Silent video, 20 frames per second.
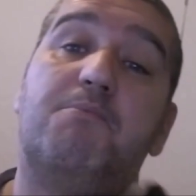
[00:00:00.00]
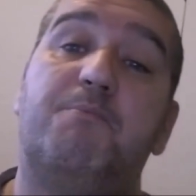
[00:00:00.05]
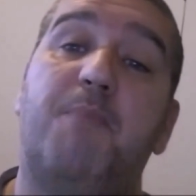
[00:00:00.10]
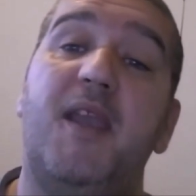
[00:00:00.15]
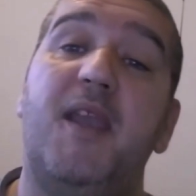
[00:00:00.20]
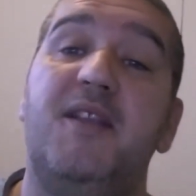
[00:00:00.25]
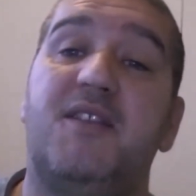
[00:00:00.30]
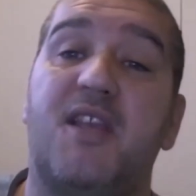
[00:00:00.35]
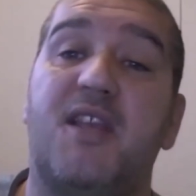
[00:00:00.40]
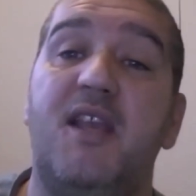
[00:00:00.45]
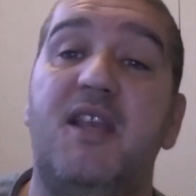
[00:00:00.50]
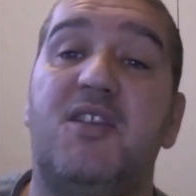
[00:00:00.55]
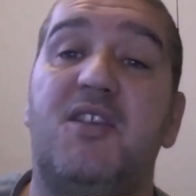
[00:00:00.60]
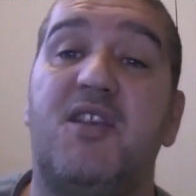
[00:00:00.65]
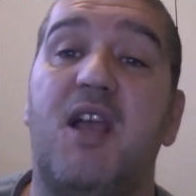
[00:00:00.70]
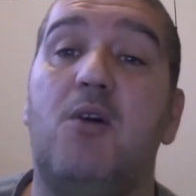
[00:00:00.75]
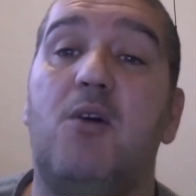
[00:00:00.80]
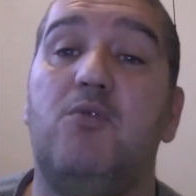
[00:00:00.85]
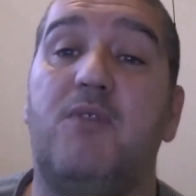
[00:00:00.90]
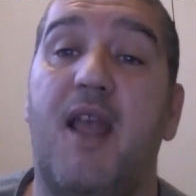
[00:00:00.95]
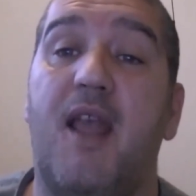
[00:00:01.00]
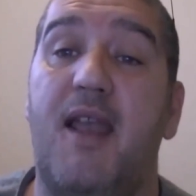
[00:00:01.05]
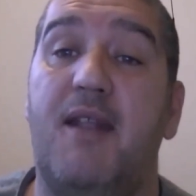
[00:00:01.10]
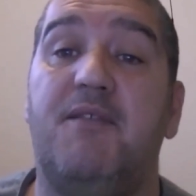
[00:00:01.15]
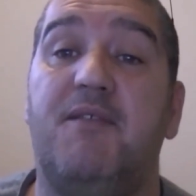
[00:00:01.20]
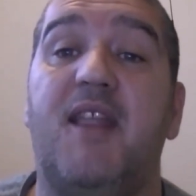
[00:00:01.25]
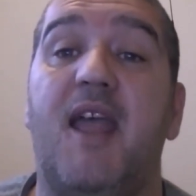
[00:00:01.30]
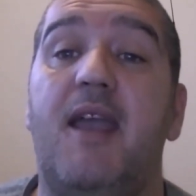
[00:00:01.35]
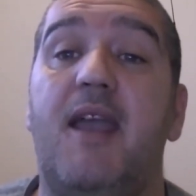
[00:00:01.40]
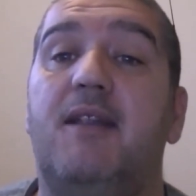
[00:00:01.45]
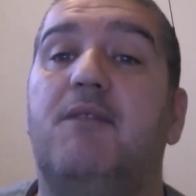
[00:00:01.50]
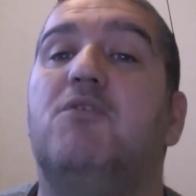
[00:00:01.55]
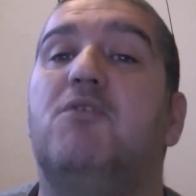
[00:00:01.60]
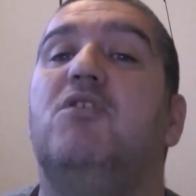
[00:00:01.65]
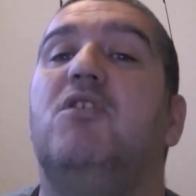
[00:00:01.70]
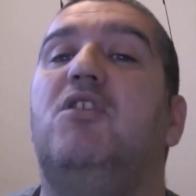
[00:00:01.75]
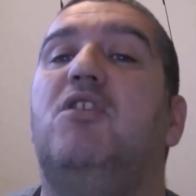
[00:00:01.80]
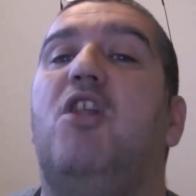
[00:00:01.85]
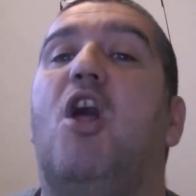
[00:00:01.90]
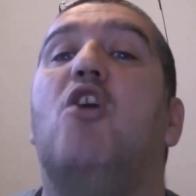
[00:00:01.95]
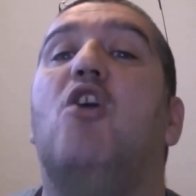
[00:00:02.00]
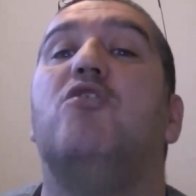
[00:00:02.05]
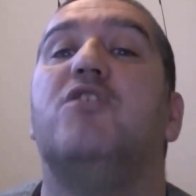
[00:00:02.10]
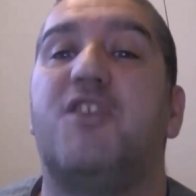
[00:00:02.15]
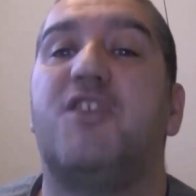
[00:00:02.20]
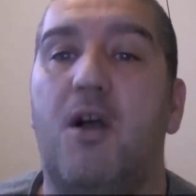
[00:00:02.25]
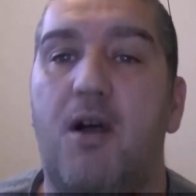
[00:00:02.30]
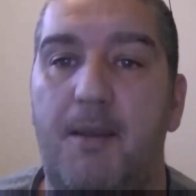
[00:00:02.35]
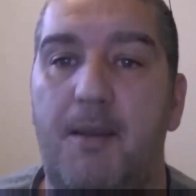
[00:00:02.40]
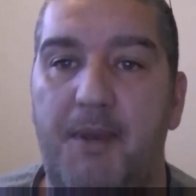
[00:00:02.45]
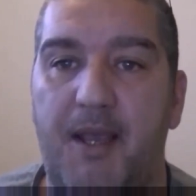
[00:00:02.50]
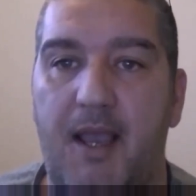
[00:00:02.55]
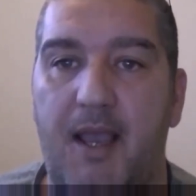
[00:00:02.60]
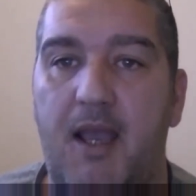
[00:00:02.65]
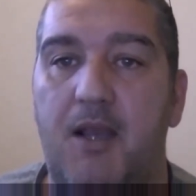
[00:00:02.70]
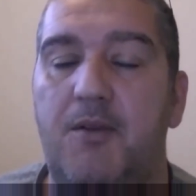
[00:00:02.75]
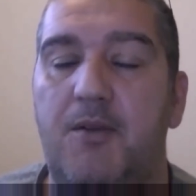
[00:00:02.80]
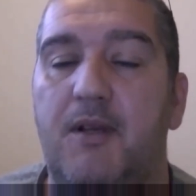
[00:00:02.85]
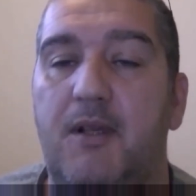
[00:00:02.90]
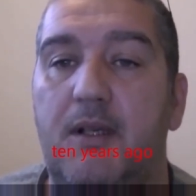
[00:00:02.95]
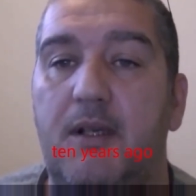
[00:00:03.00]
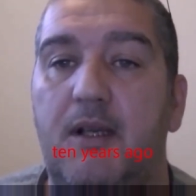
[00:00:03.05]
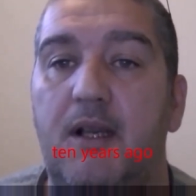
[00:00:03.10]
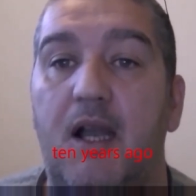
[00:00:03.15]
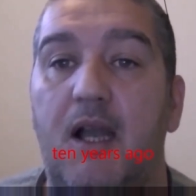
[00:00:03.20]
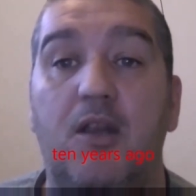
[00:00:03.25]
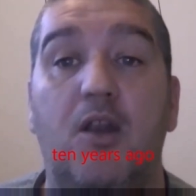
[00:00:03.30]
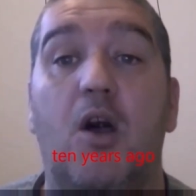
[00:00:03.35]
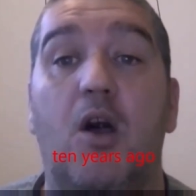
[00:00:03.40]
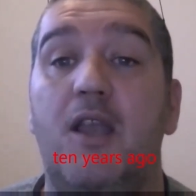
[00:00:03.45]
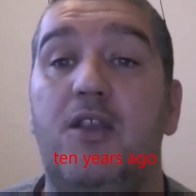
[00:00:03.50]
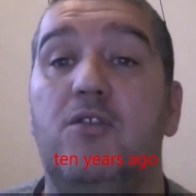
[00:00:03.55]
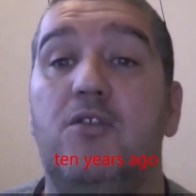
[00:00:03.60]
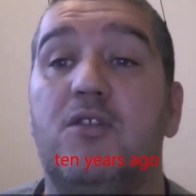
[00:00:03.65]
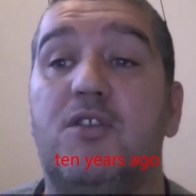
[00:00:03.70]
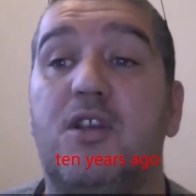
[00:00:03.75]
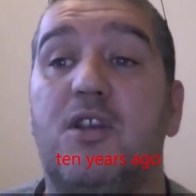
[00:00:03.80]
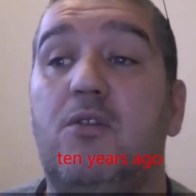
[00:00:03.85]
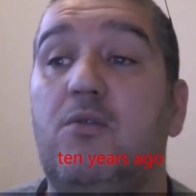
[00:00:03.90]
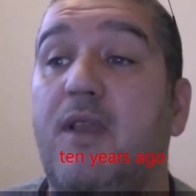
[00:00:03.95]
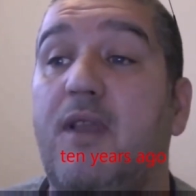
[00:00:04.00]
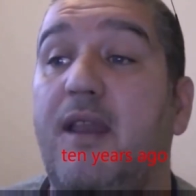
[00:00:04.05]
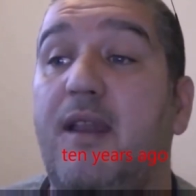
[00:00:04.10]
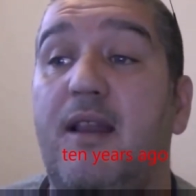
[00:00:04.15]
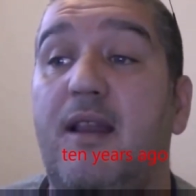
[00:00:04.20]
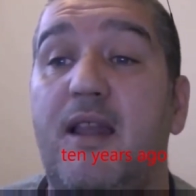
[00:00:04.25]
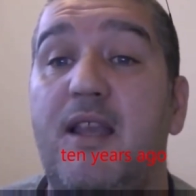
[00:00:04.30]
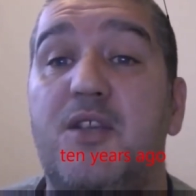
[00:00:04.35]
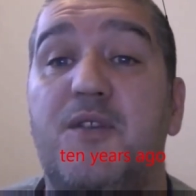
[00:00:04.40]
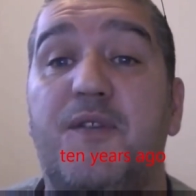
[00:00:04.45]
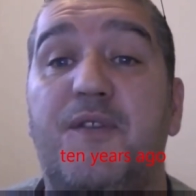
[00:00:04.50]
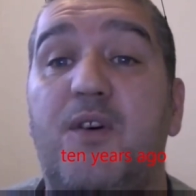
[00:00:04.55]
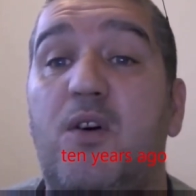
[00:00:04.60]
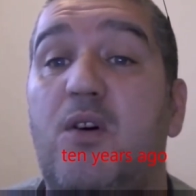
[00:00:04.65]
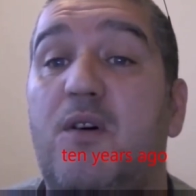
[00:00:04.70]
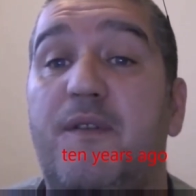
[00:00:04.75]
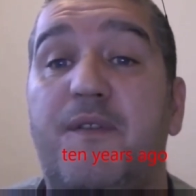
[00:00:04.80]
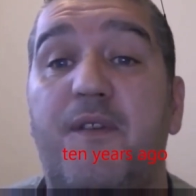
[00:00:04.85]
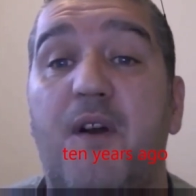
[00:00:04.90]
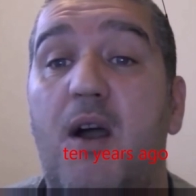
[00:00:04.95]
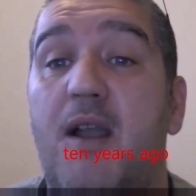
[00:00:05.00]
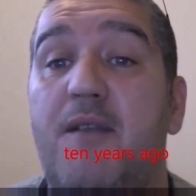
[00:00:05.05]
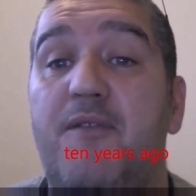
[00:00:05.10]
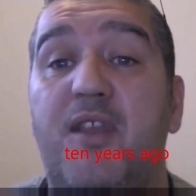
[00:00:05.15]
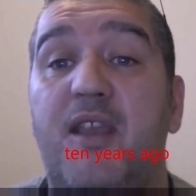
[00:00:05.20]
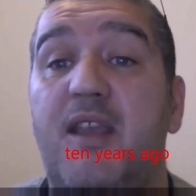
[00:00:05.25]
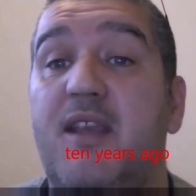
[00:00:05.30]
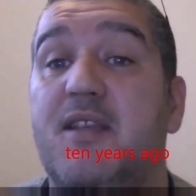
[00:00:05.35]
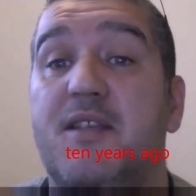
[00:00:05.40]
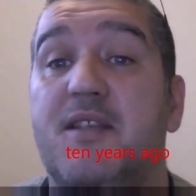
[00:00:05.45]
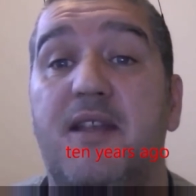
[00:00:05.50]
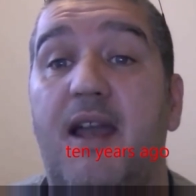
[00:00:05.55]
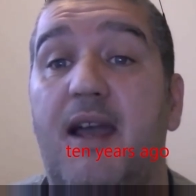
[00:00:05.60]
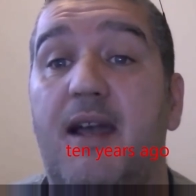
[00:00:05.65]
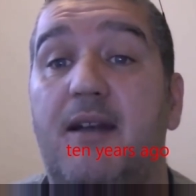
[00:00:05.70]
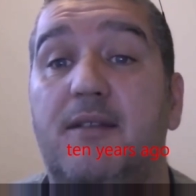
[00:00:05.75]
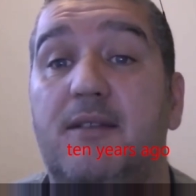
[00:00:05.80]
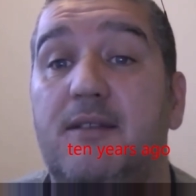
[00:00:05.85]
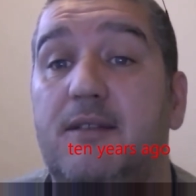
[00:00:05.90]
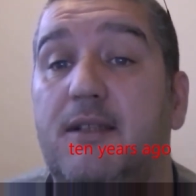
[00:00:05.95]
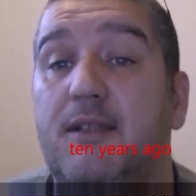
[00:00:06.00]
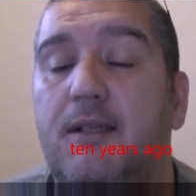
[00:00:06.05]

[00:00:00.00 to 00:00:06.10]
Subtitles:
BT sold that debt long time ago. And like, you're talking at least 4 or 5 years now.